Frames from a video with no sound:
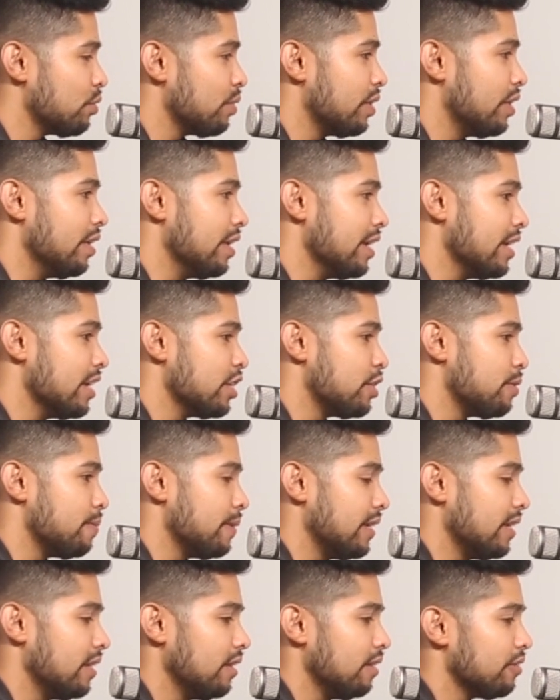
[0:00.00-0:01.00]

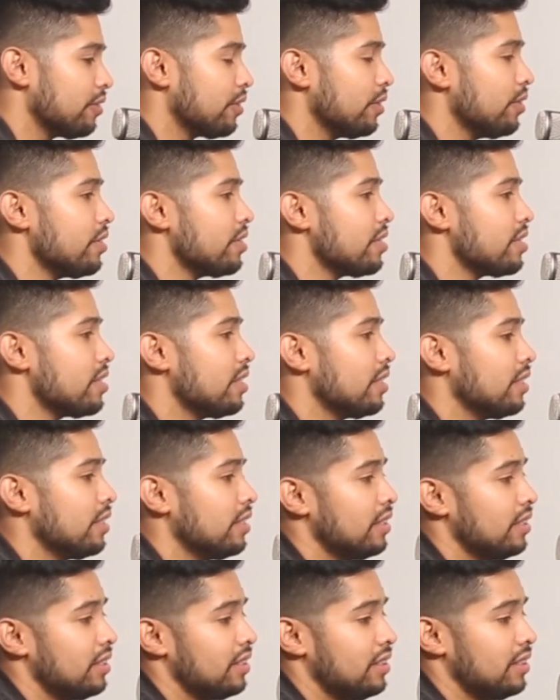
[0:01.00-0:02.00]

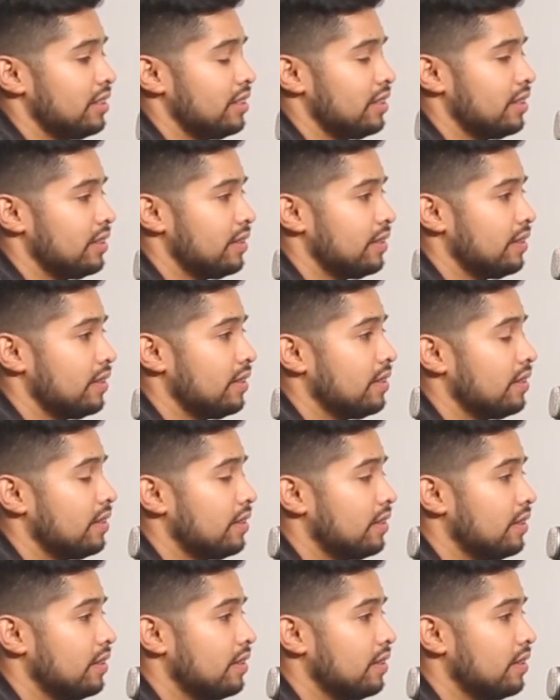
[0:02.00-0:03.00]

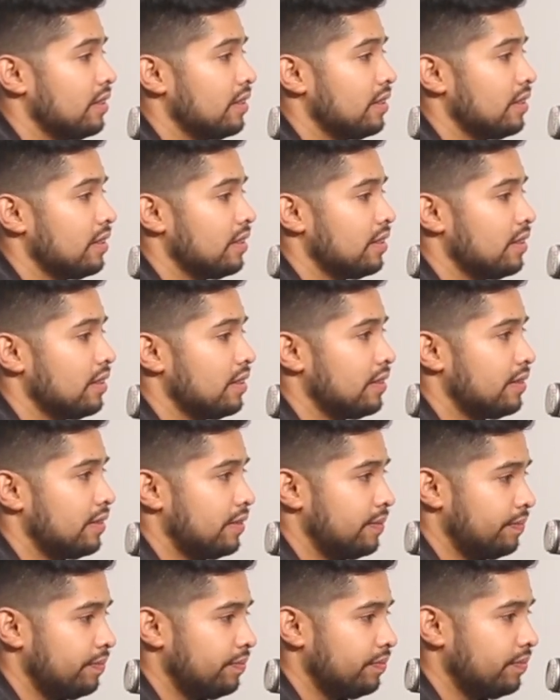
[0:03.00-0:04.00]

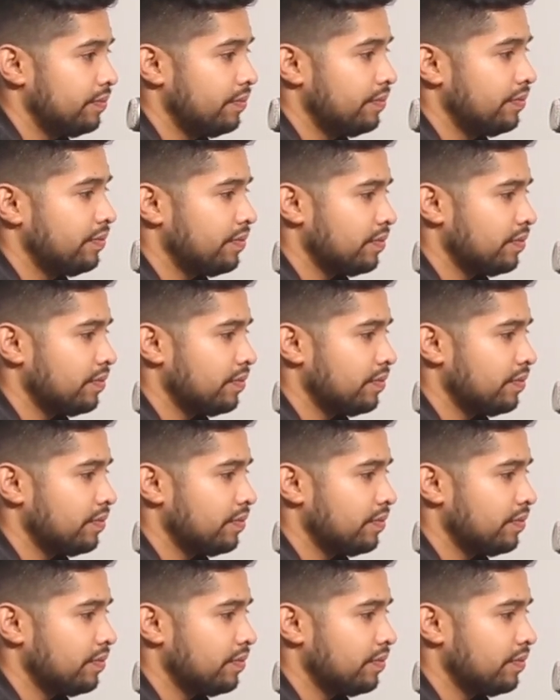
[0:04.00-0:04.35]
(silent)